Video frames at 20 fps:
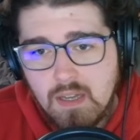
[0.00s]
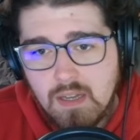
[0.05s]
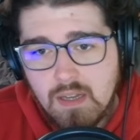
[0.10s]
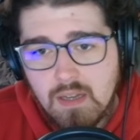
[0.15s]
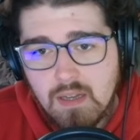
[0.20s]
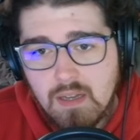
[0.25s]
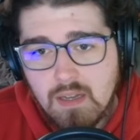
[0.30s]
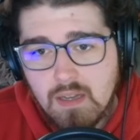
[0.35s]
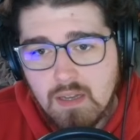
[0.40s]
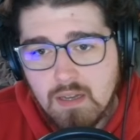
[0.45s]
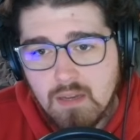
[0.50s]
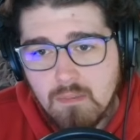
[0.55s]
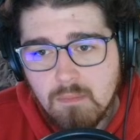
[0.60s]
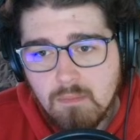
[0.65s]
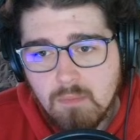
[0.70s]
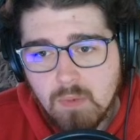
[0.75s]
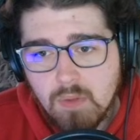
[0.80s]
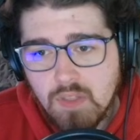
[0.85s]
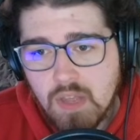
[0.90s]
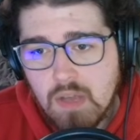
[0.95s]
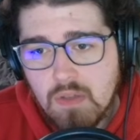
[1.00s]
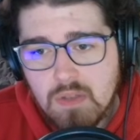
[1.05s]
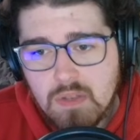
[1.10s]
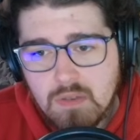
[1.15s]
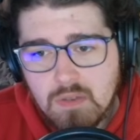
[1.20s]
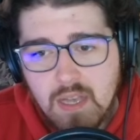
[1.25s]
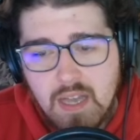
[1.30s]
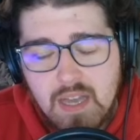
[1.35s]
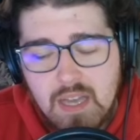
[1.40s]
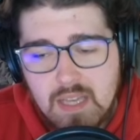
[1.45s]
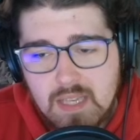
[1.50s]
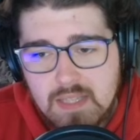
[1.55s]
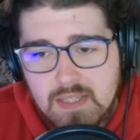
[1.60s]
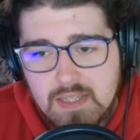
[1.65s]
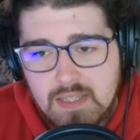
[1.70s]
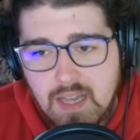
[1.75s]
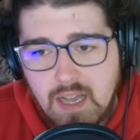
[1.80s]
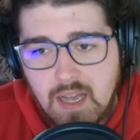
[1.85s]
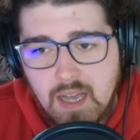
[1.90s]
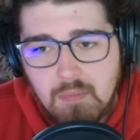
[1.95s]
Without you
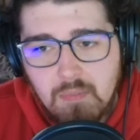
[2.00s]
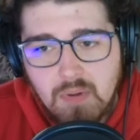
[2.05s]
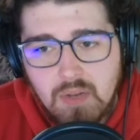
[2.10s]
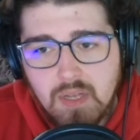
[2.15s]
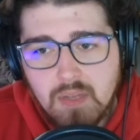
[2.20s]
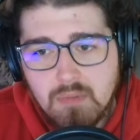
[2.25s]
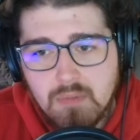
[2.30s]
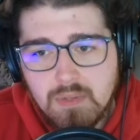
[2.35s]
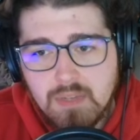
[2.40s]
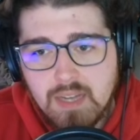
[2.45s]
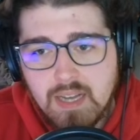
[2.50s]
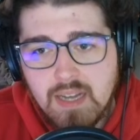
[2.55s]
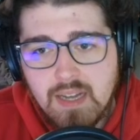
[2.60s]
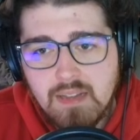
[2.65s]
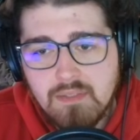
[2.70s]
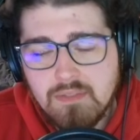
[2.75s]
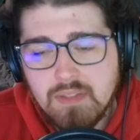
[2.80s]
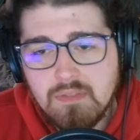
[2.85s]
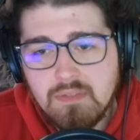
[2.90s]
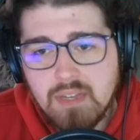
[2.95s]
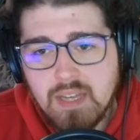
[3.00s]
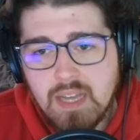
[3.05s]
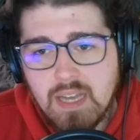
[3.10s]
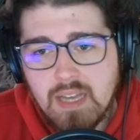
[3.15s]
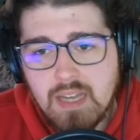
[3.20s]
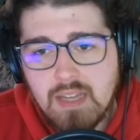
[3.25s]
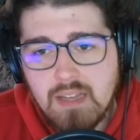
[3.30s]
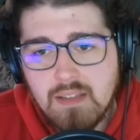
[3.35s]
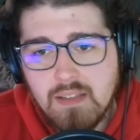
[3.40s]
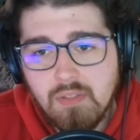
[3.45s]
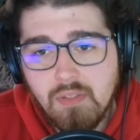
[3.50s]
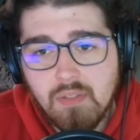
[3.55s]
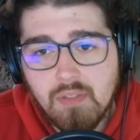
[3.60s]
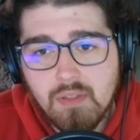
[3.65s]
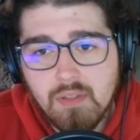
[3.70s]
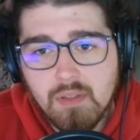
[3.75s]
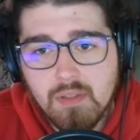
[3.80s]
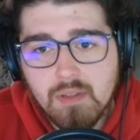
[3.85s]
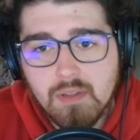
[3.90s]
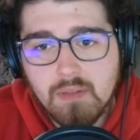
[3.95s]
guys, I probably would not have even had
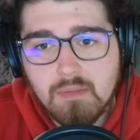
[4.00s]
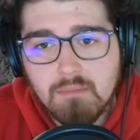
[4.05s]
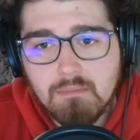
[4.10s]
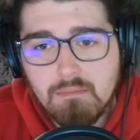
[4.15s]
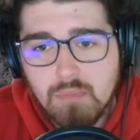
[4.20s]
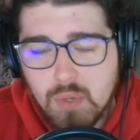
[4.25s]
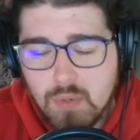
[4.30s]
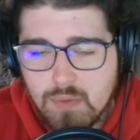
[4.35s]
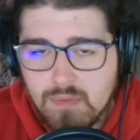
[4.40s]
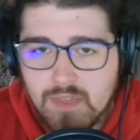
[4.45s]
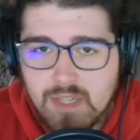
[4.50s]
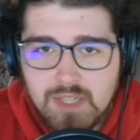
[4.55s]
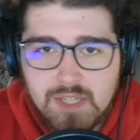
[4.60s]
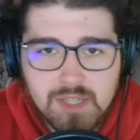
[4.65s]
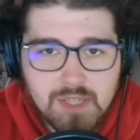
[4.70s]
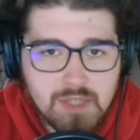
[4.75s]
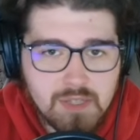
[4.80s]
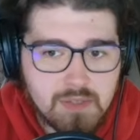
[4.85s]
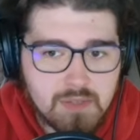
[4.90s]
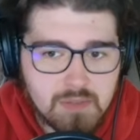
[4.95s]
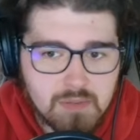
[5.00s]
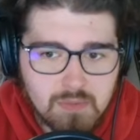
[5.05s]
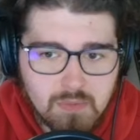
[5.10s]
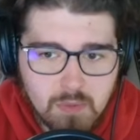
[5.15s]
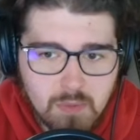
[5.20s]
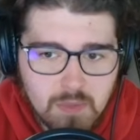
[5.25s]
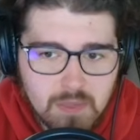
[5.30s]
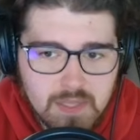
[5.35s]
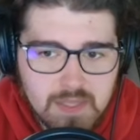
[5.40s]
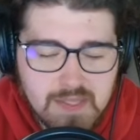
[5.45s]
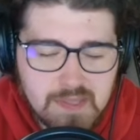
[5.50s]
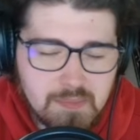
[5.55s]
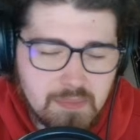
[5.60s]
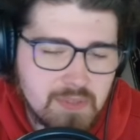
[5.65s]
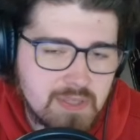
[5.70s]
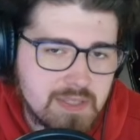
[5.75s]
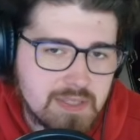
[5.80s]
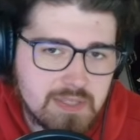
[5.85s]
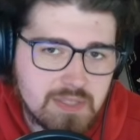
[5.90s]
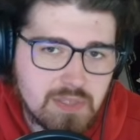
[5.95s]
the motivation or
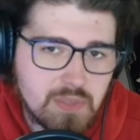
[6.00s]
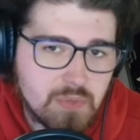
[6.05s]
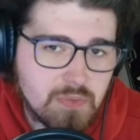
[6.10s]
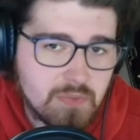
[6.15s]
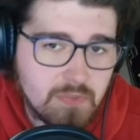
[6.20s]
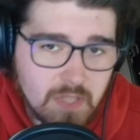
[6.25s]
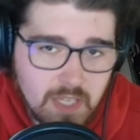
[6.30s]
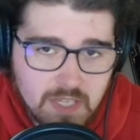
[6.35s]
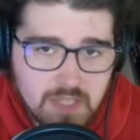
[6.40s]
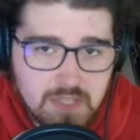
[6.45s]
discipline to finish